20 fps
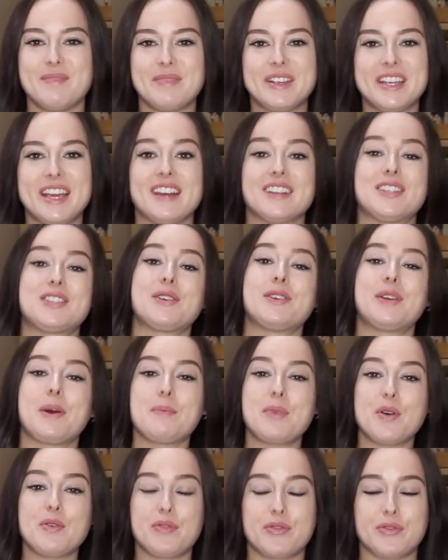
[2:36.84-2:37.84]
Yeah, so
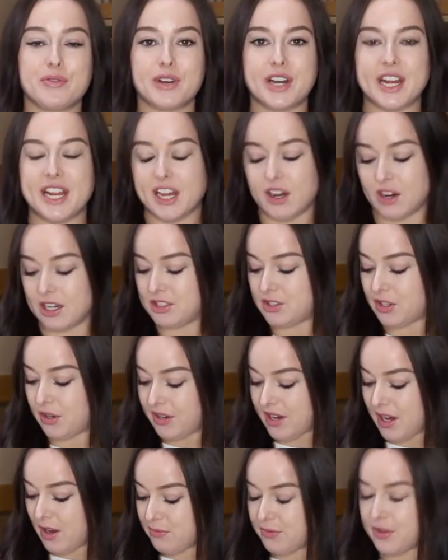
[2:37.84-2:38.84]
number three, I
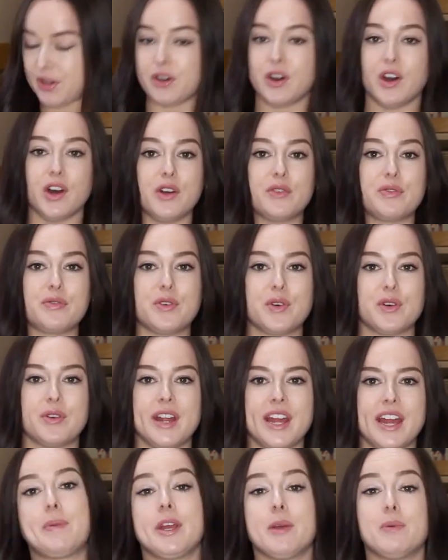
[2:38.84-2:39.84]
don't have the card
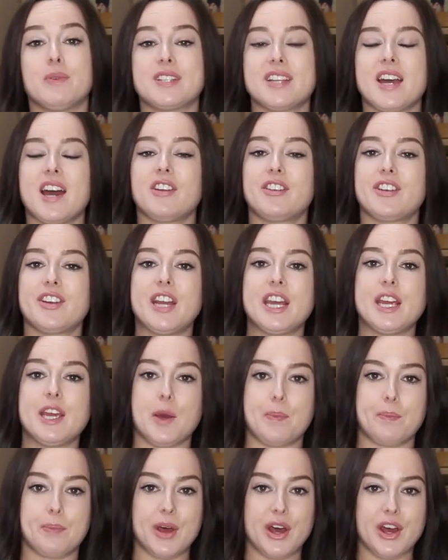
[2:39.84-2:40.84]
for it, but it was actually
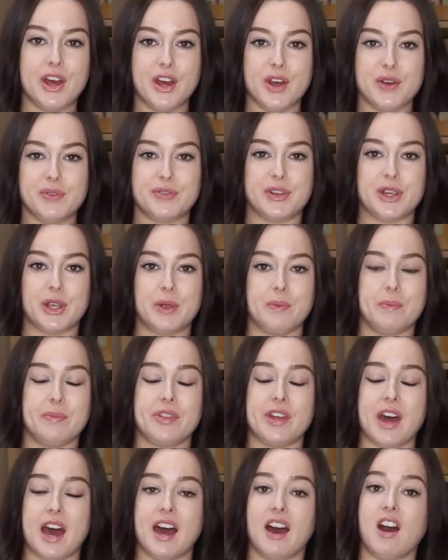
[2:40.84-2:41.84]
a
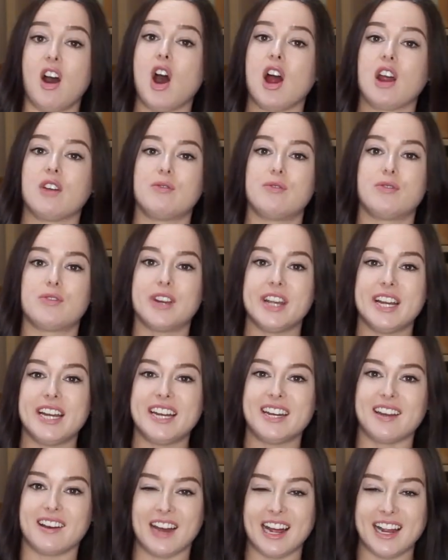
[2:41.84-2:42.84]
perfume that I
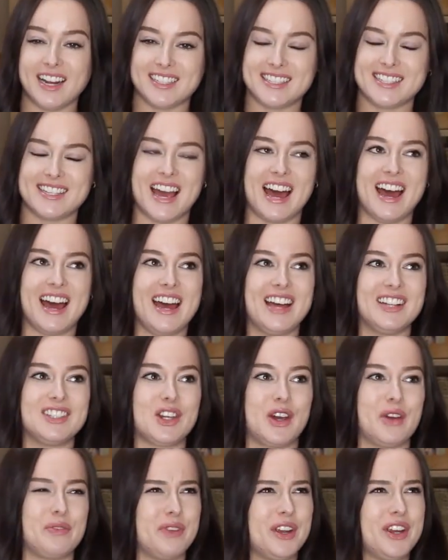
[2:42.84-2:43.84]
really liked,
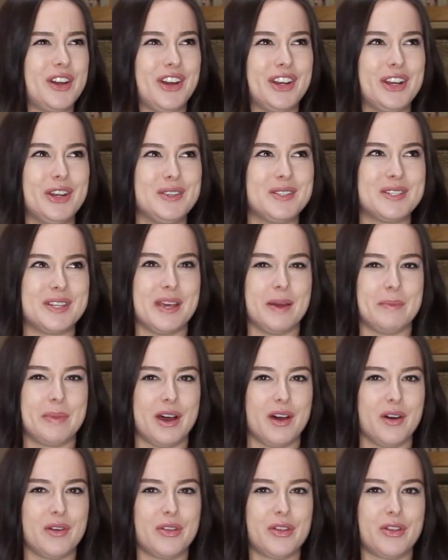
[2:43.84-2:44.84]
and I think I used it
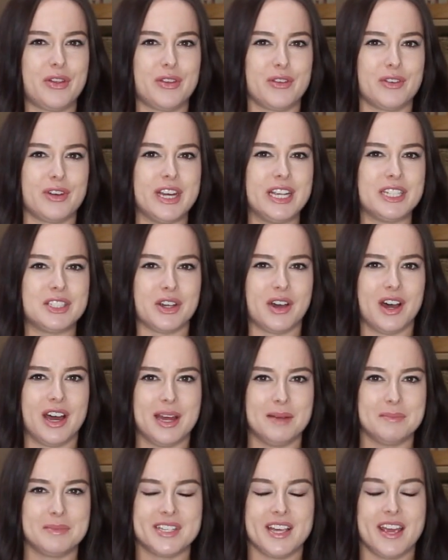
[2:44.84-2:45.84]
about 3
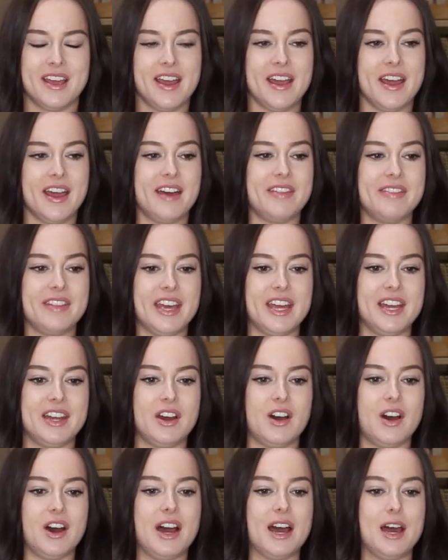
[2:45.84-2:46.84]
times, and
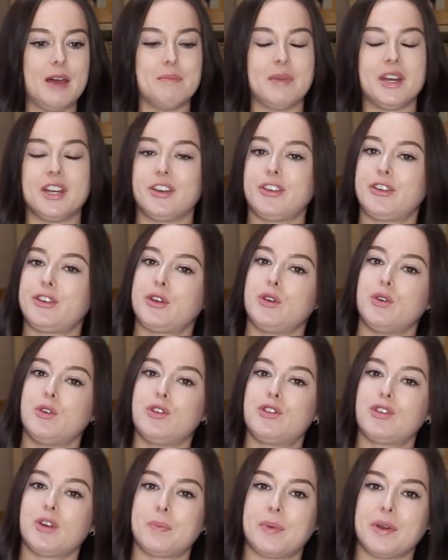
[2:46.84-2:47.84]
then I managed
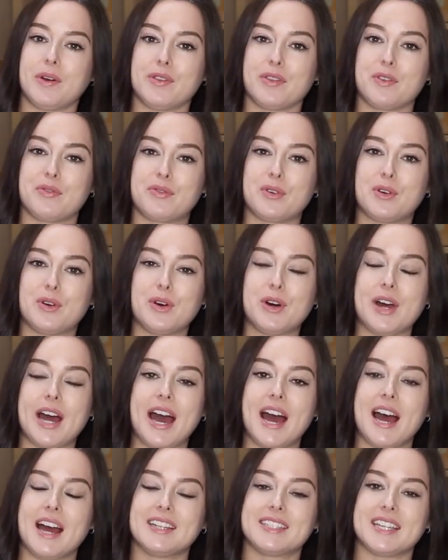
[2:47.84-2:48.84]
to drop it on the floor
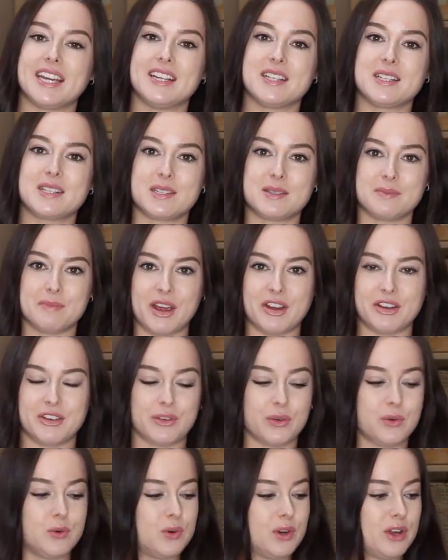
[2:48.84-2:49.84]
and it
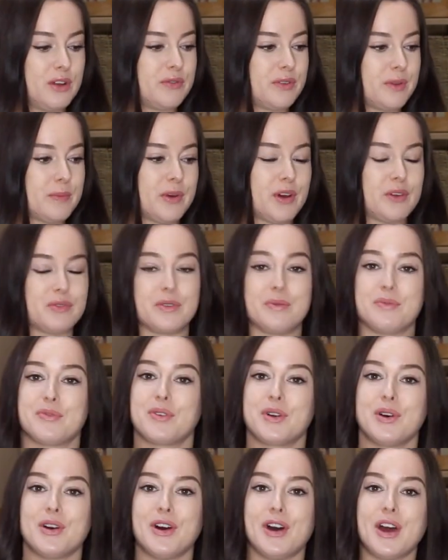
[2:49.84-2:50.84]
smashed all over the bathroom
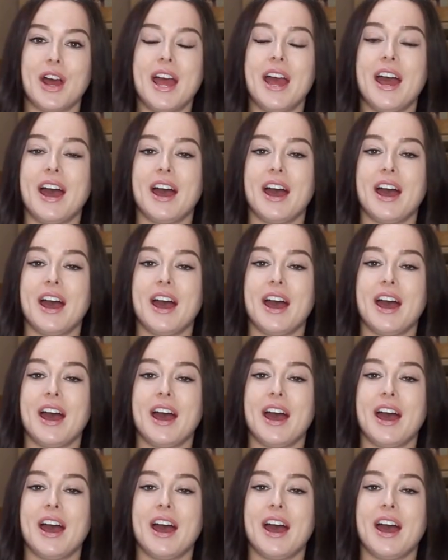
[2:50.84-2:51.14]
floor.